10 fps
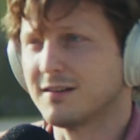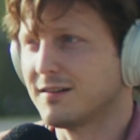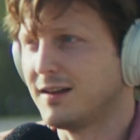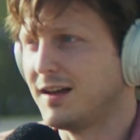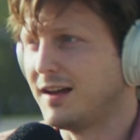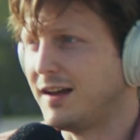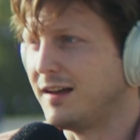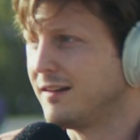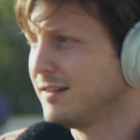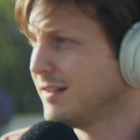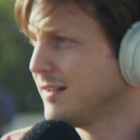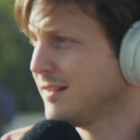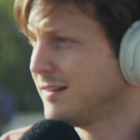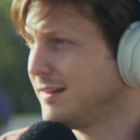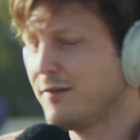
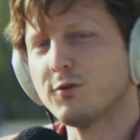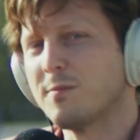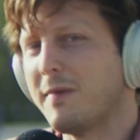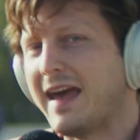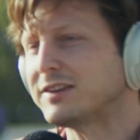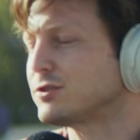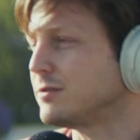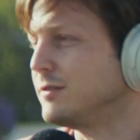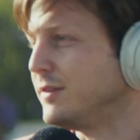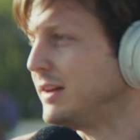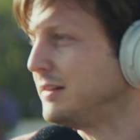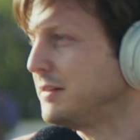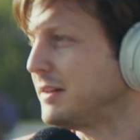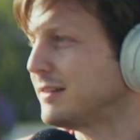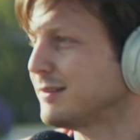Never a master of
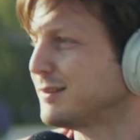anything.